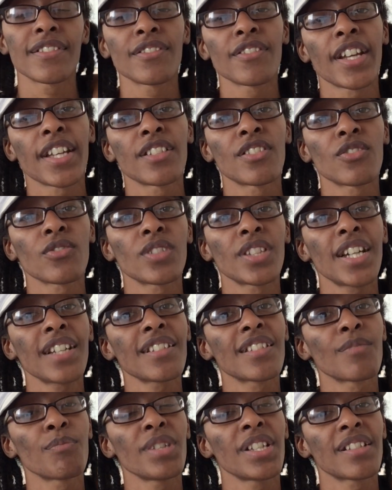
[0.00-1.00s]
right? So
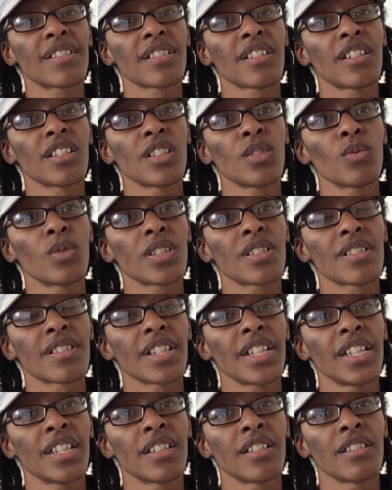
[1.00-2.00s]
that's basically what's
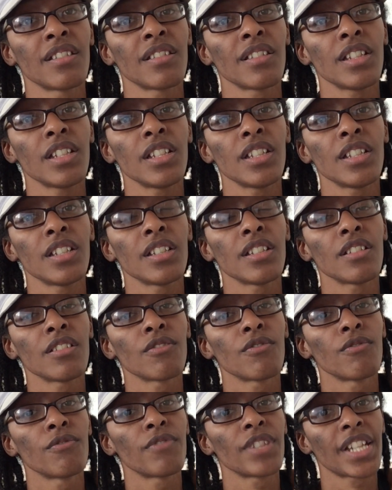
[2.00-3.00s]
in the
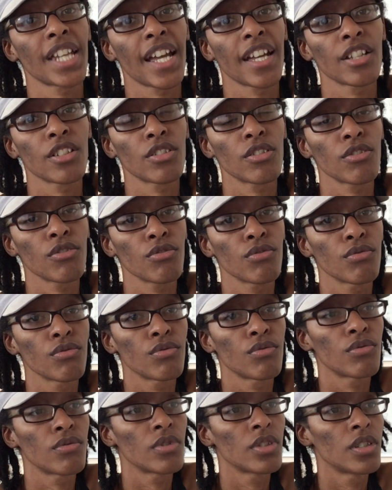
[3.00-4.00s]

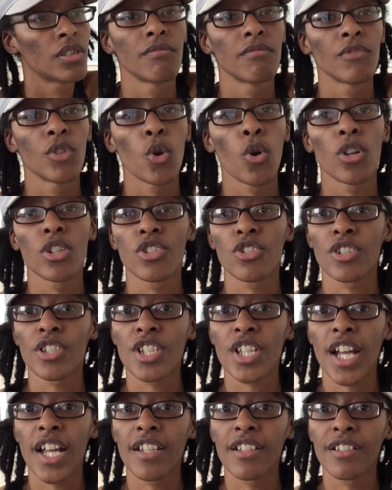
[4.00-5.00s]
VidIQ Launch Your
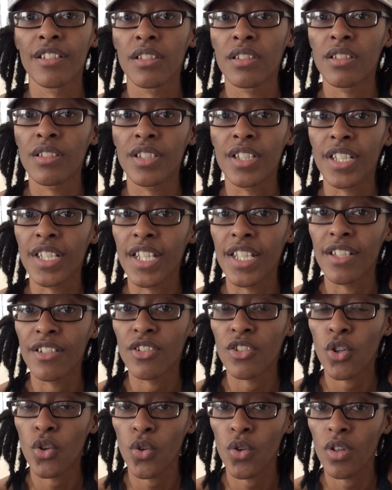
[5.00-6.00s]
Channel in 30
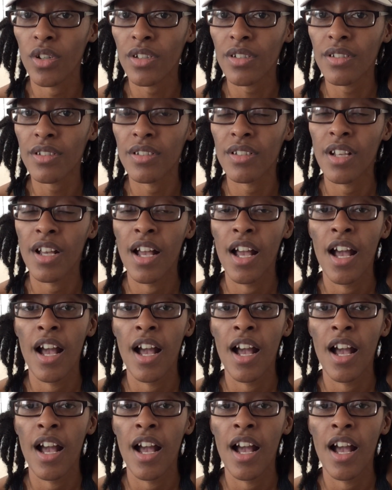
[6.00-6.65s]
Days course.